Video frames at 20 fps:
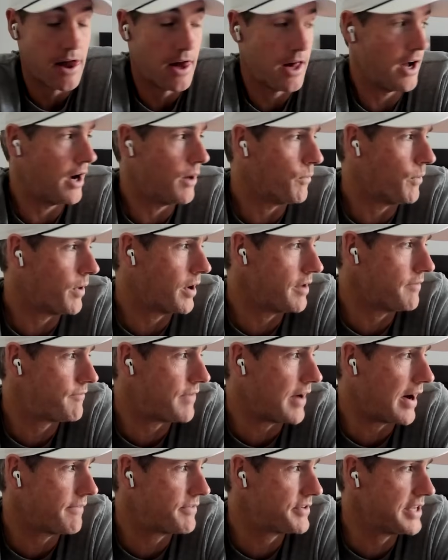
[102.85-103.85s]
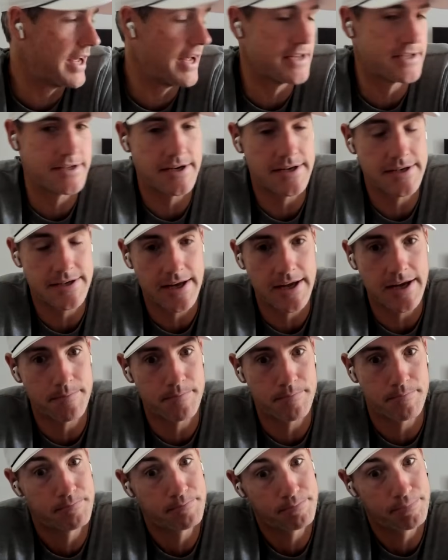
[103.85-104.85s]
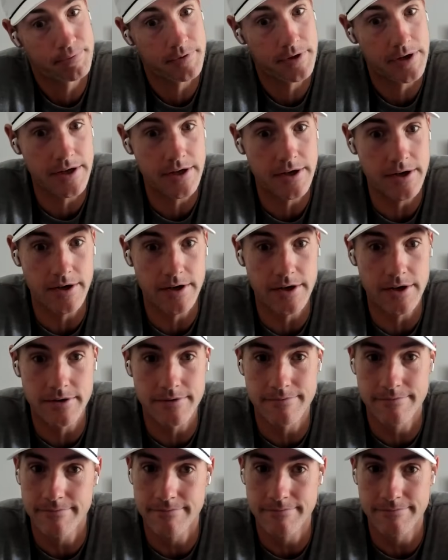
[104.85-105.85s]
1 in 5 sets, and he's had a pretty good